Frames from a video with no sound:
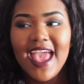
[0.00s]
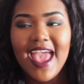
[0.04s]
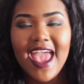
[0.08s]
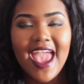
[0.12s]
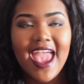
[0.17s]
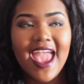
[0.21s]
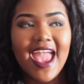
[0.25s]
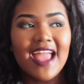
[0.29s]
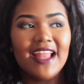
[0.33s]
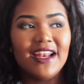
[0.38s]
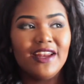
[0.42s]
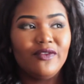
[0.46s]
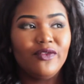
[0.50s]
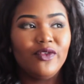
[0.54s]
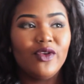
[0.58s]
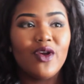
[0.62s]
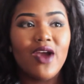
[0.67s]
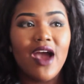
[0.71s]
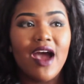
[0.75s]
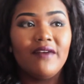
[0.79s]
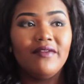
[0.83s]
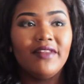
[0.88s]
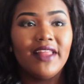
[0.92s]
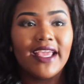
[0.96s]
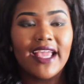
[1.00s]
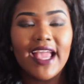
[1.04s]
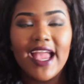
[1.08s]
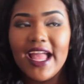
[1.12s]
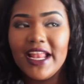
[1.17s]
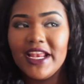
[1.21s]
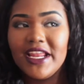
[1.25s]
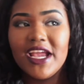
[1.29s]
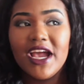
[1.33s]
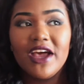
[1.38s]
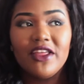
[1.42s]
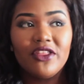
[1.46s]
And if you have like
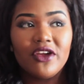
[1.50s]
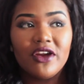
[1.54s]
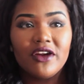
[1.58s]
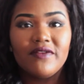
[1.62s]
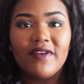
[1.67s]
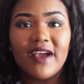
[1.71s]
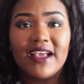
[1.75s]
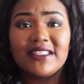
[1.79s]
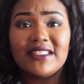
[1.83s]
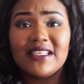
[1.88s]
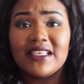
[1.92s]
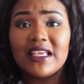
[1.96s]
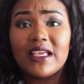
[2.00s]
any other advice,